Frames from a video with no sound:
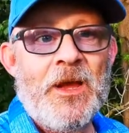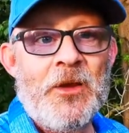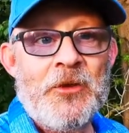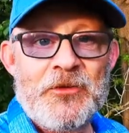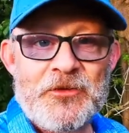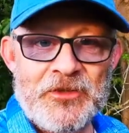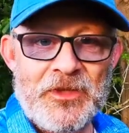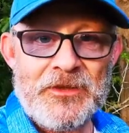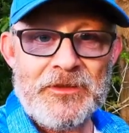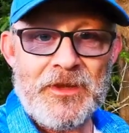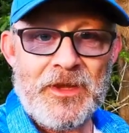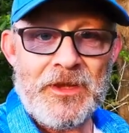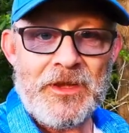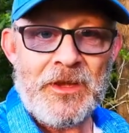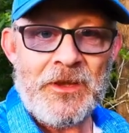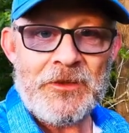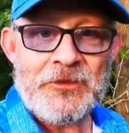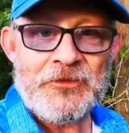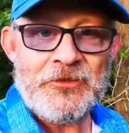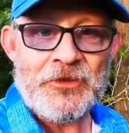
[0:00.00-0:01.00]
On
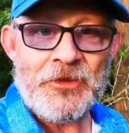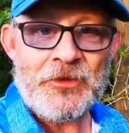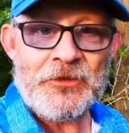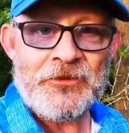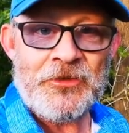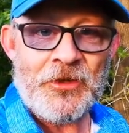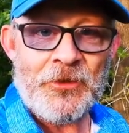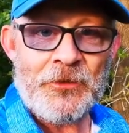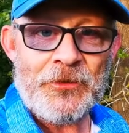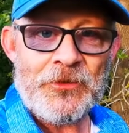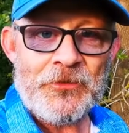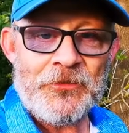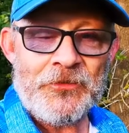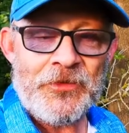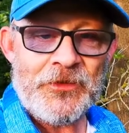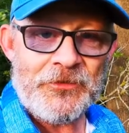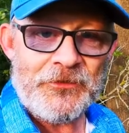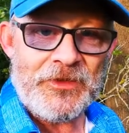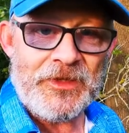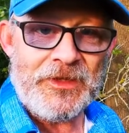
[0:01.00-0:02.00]
Sunday, I shot a total of
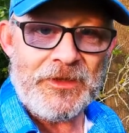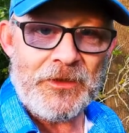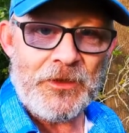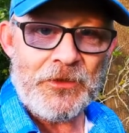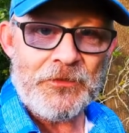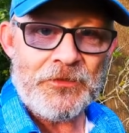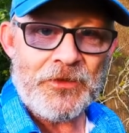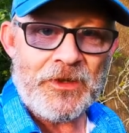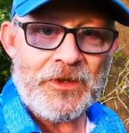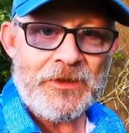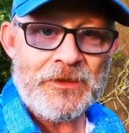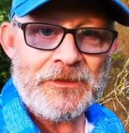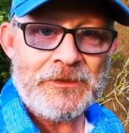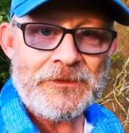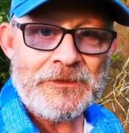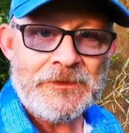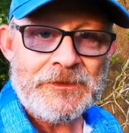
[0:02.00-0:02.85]
15 over.